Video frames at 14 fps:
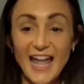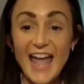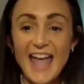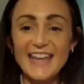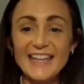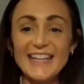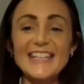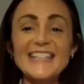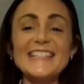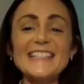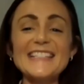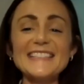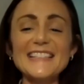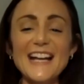And
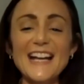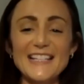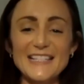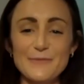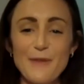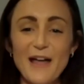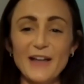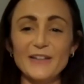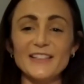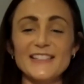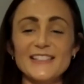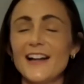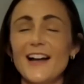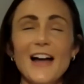instantly I smiled. I
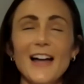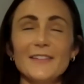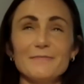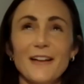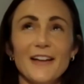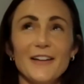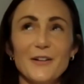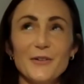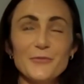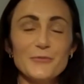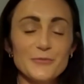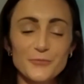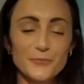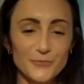said, I
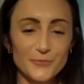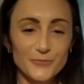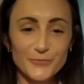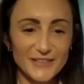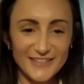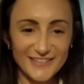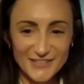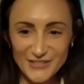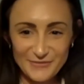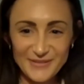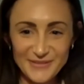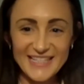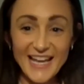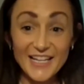know what she
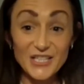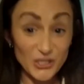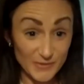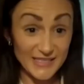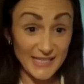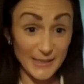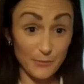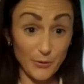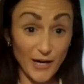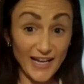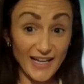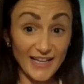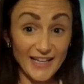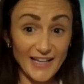would say. She would say, pray.